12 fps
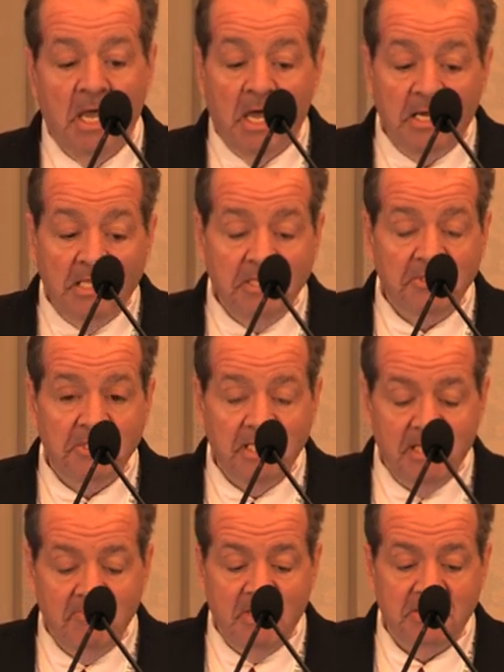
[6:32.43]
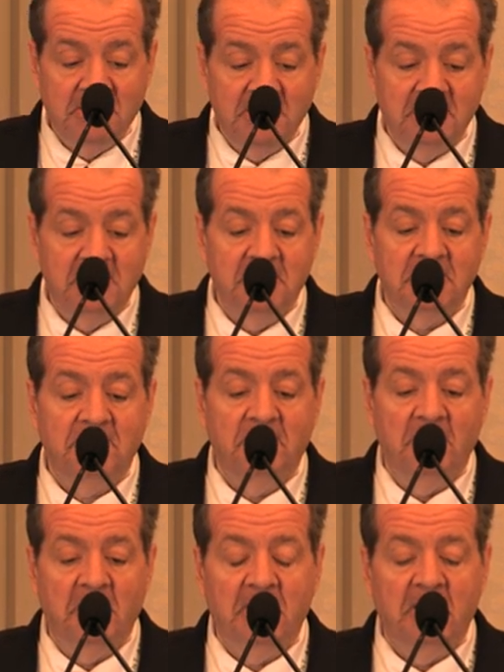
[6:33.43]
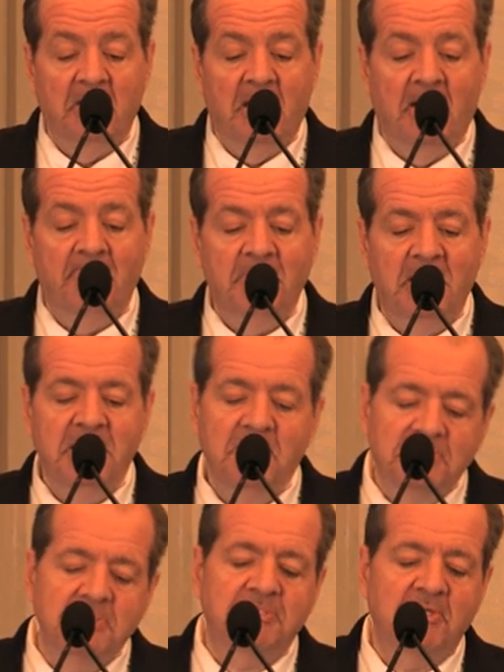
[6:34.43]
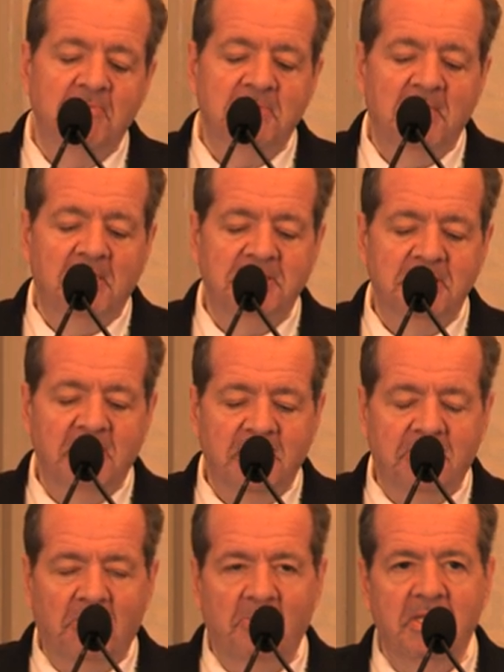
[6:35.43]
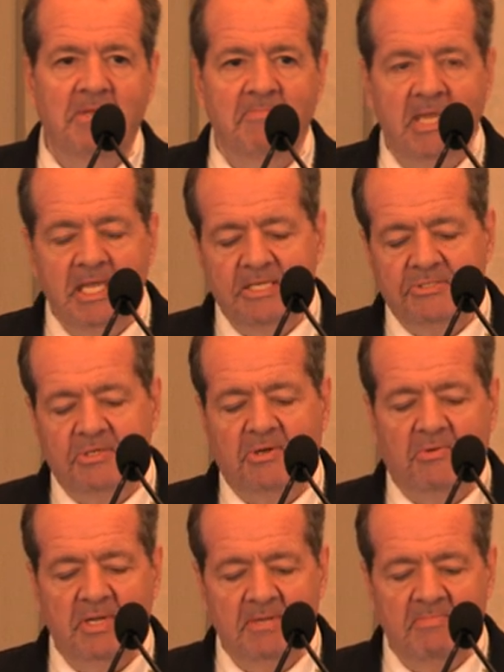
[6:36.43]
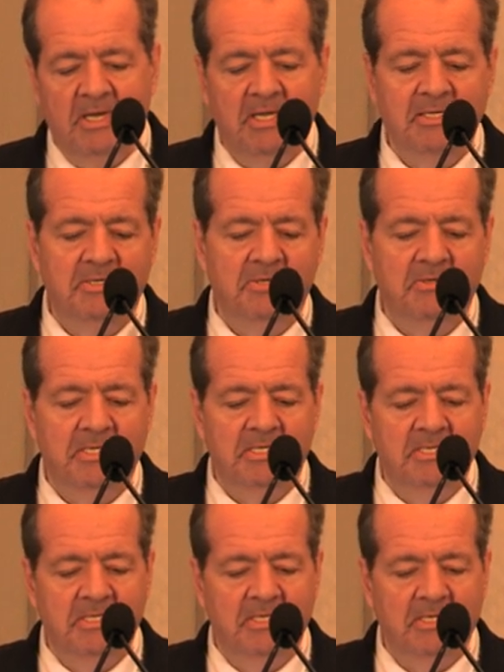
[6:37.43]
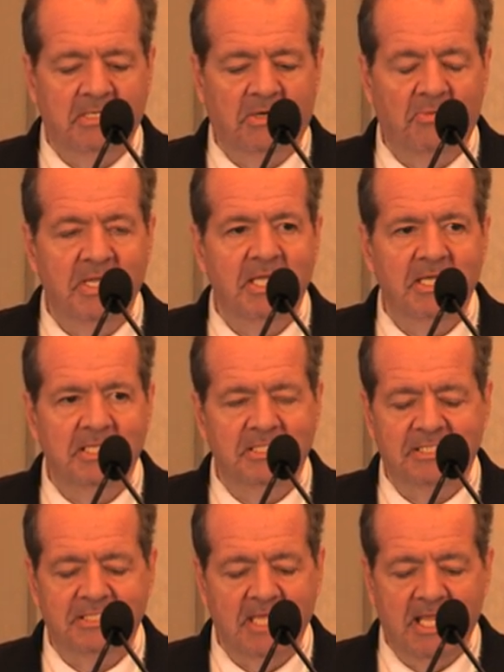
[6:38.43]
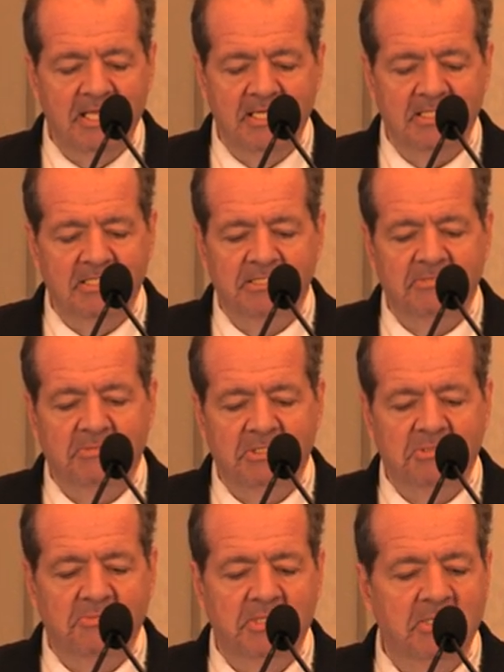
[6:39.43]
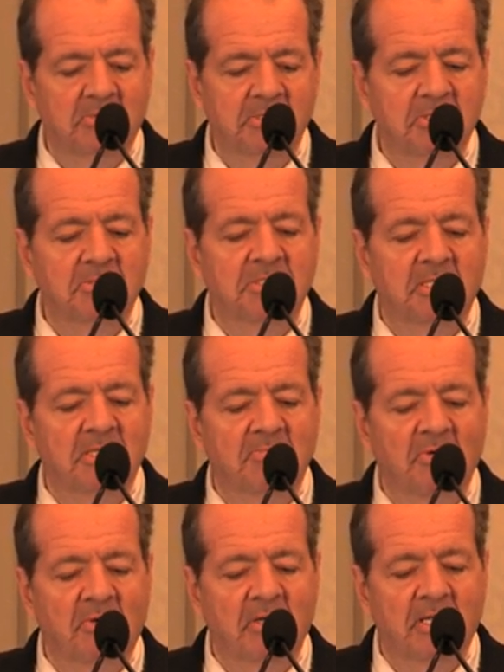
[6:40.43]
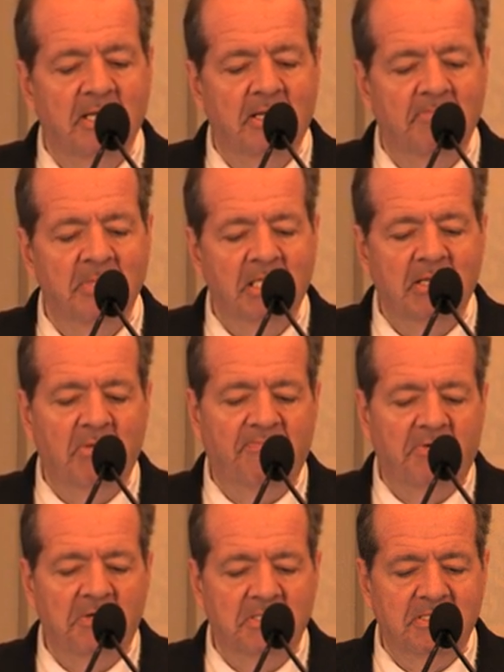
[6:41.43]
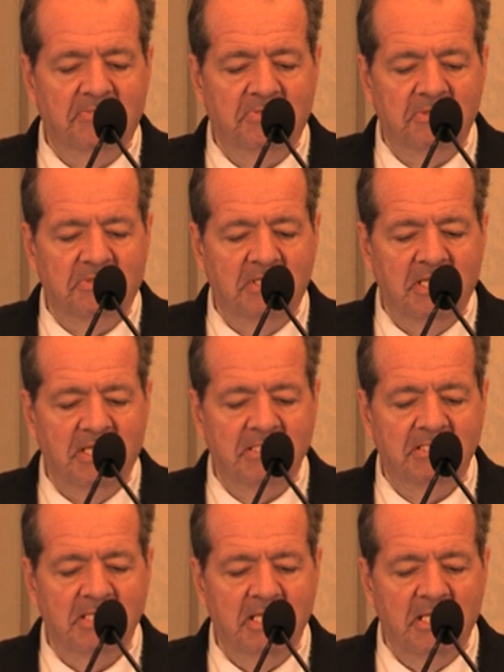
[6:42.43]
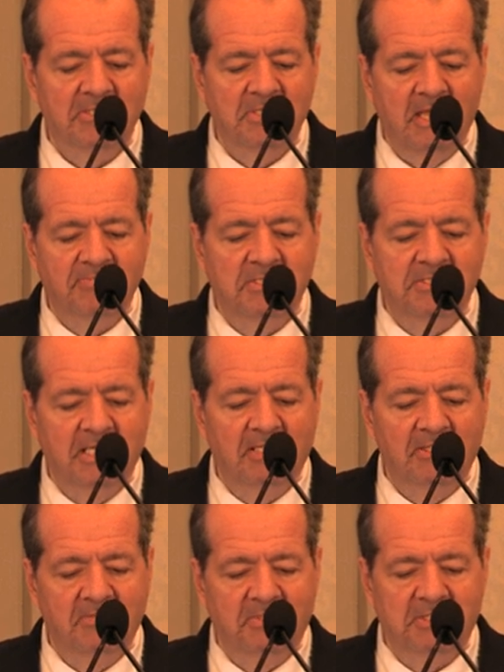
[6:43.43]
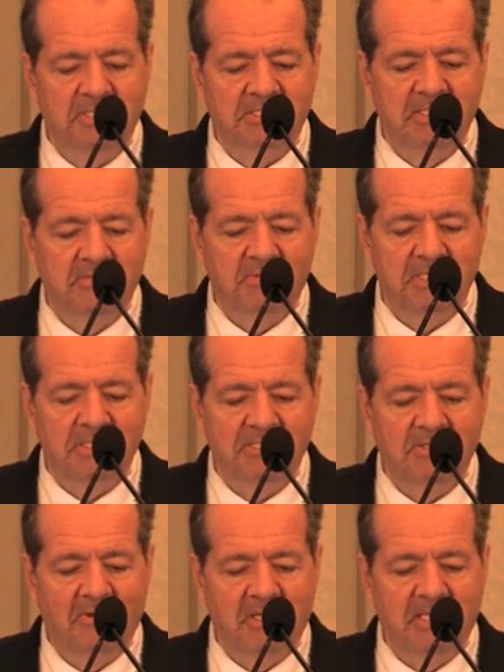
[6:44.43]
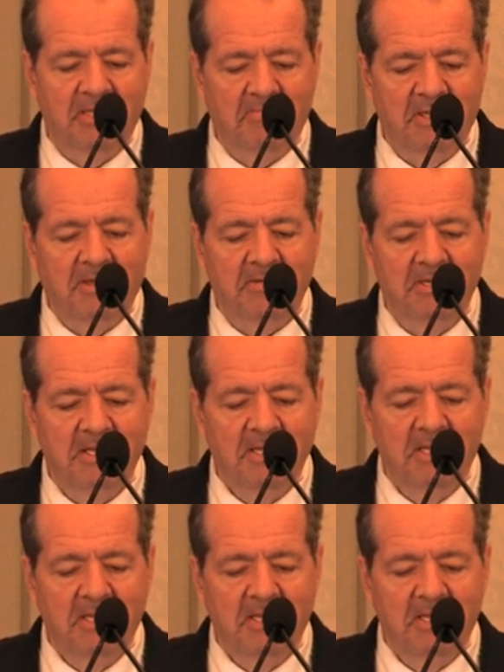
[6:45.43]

Another thing he mentions in this book, and he uses terminology like chorea major, chorea minor, and chorea insaniens, which we don't use anymore. They refer to different things. So you have to dig a little bit to see what he's talking about.